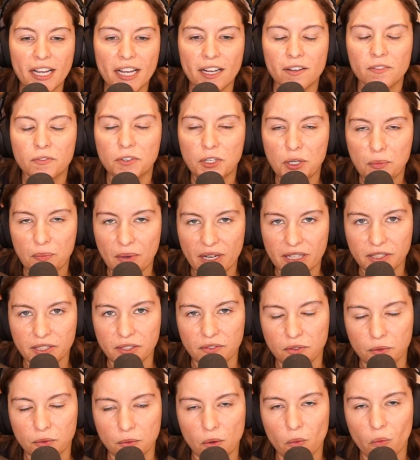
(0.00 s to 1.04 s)
every best of
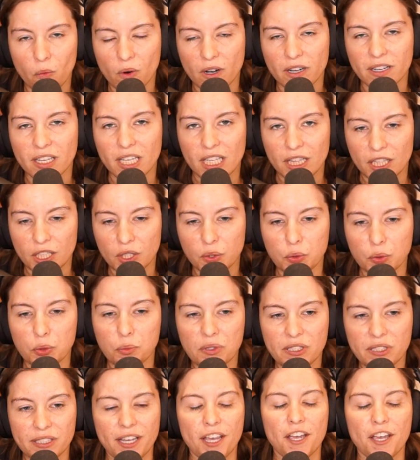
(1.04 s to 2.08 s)
3 won in the group
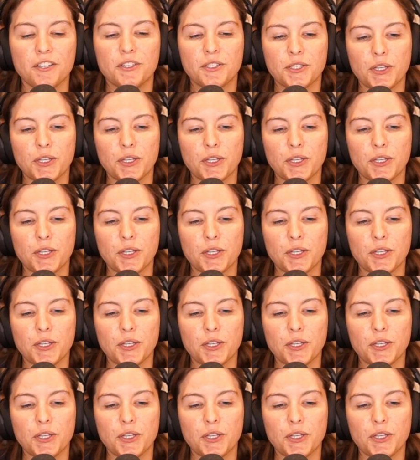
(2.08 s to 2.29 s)
stage.